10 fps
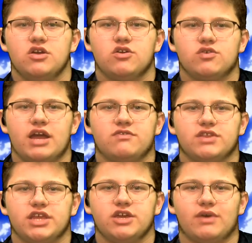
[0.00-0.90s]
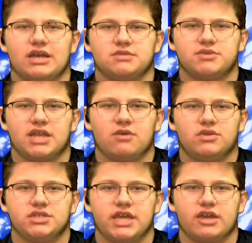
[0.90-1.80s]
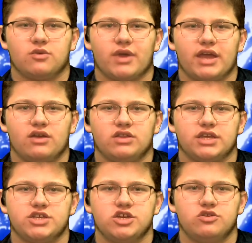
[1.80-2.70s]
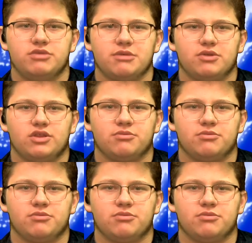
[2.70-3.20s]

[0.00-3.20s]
will ride for the U.S., but that will take away only 2 people,